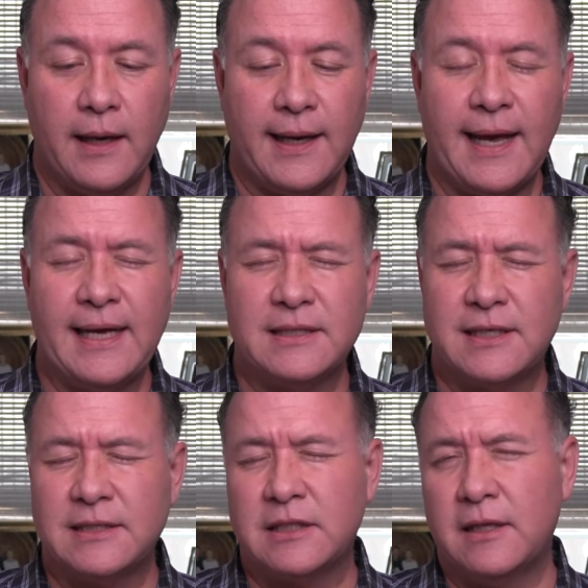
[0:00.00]
And I had
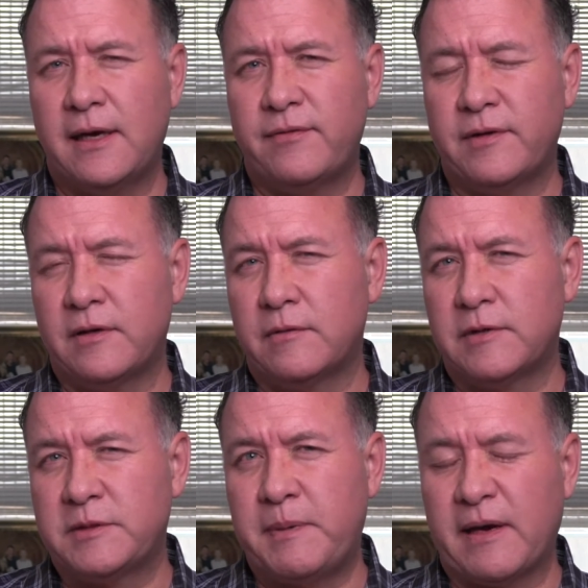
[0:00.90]
such love and
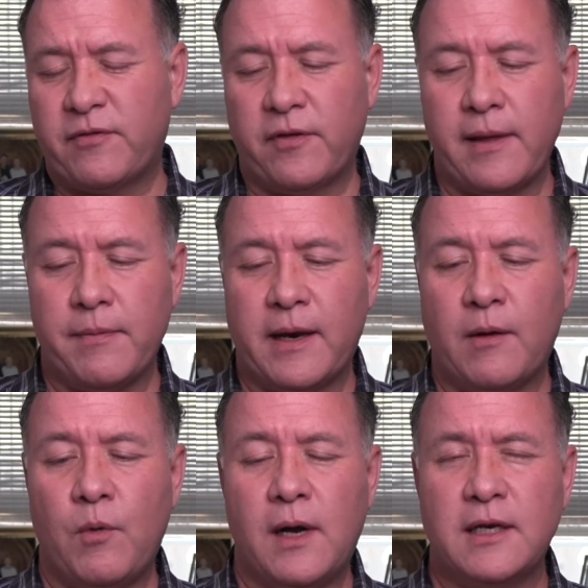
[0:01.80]
respect for them that I
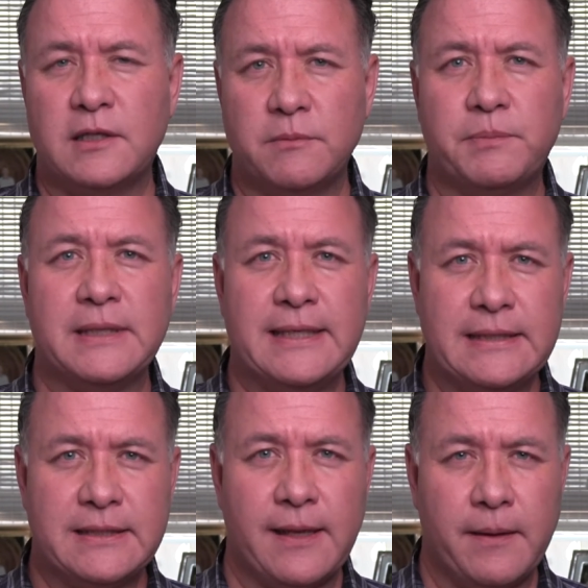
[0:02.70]
wanted to
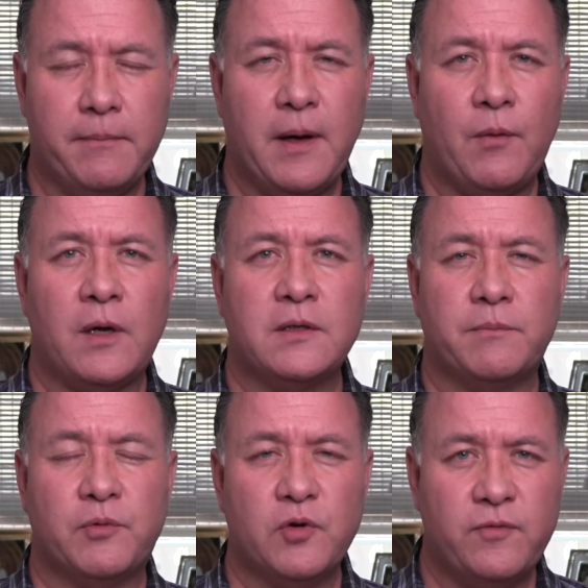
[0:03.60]
please them. I wanted to
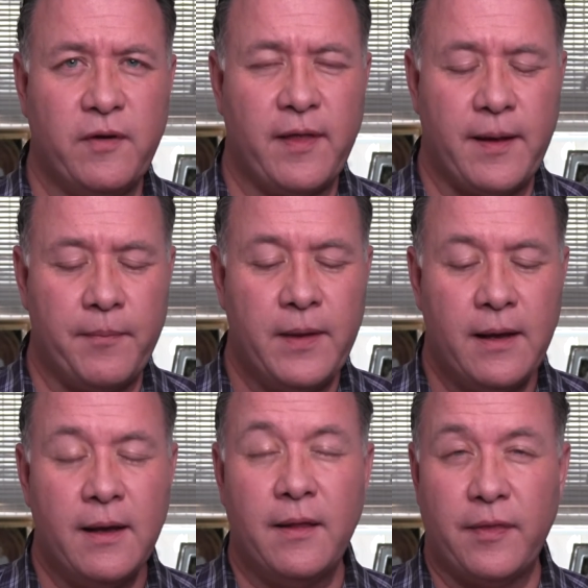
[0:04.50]
prove to them
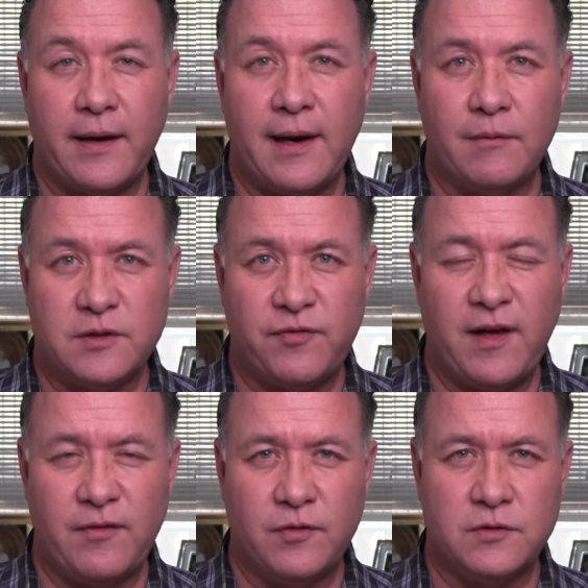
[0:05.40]
that I was
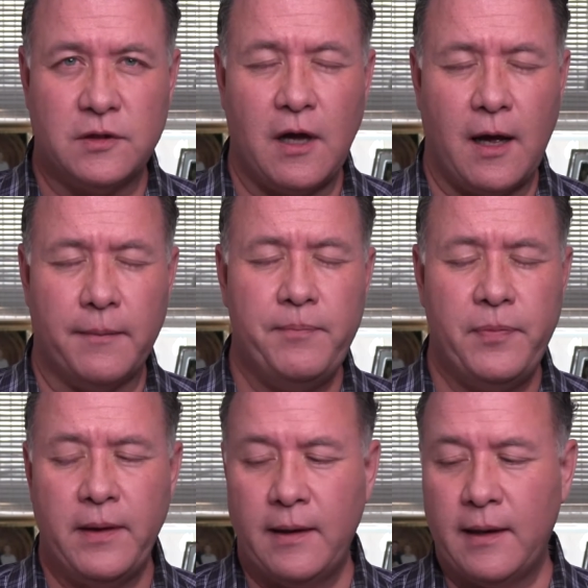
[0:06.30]
faithful to God
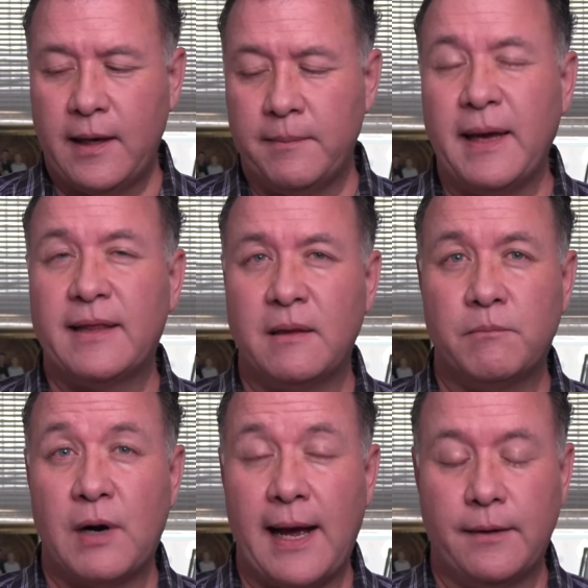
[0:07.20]
and make them
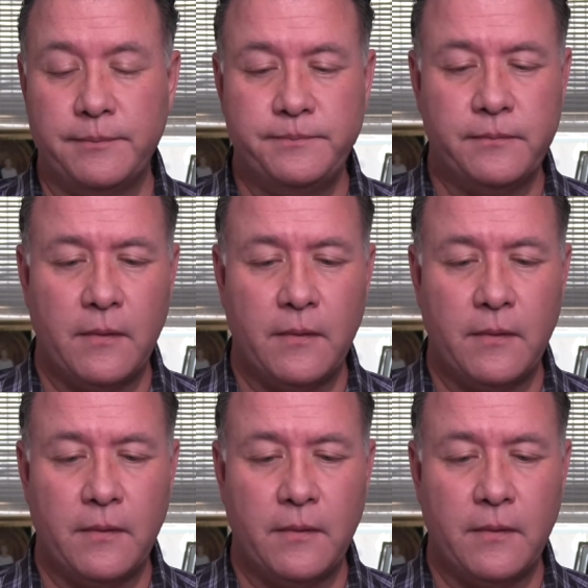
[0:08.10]
proud.